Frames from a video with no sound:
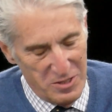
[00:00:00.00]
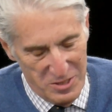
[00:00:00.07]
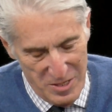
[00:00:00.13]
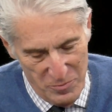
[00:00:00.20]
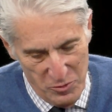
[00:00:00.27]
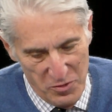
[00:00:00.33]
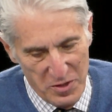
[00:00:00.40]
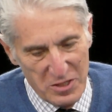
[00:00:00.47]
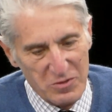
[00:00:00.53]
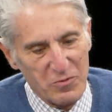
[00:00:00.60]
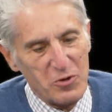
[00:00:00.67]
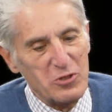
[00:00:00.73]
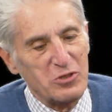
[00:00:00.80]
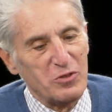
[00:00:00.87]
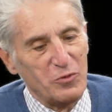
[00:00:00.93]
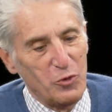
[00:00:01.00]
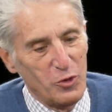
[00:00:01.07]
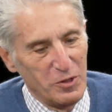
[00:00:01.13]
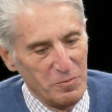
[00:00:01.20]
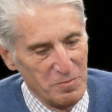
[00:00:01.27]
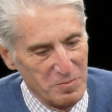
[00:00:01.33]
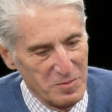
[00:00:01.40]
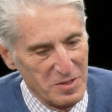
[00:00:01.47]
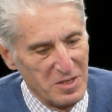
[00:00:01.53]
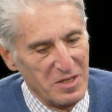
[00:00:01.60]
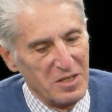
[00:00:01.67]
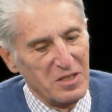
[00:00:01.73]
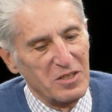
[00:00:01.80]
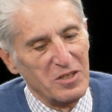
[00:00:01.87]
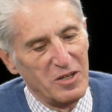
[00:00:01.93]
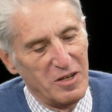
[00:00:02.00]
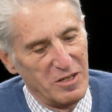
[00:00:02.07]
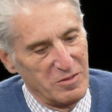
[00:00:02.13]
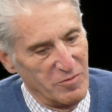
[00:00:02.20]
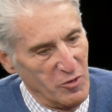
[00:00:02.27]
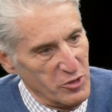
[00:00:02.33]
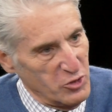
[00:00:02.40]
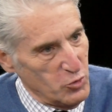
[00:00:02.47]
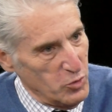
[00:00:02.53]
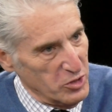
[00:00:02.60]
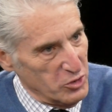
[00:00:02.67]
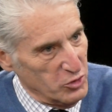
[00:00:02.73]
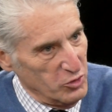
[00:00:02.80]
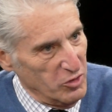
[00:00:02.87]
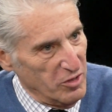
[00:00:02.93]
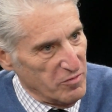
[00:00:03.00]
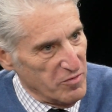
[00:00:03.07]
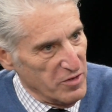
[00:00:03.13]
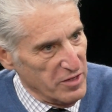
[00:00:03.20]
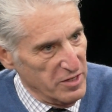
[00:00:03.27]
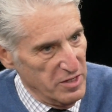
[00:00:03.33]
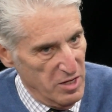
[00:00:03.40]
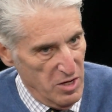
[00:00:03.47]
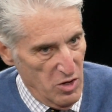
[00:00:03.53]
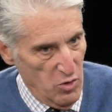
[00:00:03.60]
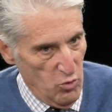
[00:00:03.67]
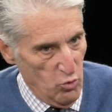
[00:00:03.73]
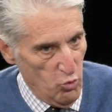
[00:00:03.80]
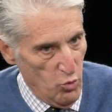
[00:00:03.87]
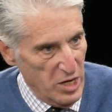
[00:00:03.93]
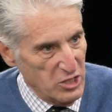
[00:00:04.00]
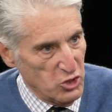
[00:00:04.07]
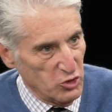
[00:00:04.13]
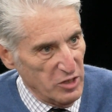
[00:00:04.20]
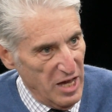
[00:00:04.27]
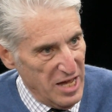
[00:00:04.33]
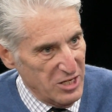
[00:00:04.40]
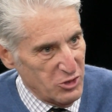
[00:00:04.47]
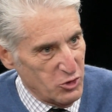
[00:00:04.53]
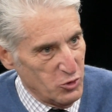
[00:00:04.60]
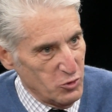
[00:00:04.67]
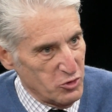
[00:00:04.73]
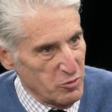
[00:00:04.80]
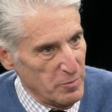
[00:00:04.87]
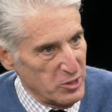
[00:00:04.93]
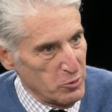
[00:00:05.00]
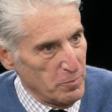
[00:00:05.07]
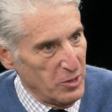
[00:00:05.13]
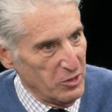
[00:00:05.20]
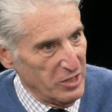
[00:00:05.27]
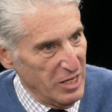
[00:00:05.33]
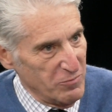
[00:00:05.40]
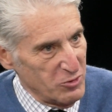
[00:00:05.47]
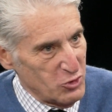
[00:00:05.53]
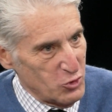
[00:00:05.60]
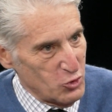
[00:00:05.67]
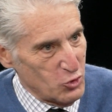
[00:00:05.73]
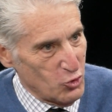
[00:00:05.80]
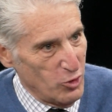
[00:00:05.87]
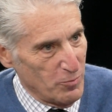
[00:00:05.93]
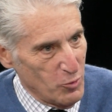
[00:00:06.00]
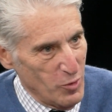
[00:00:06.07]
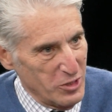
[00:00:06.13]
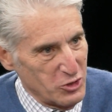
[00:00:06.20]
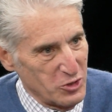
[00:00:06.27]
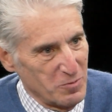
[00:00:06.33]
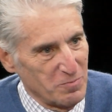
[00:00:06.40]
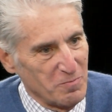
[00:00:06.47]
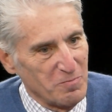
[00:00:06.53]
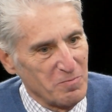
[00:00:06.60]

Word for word: Several things. First of all, you know, I'm very critical of the racial attitudes of Metropolitan Life Insurance Corporation.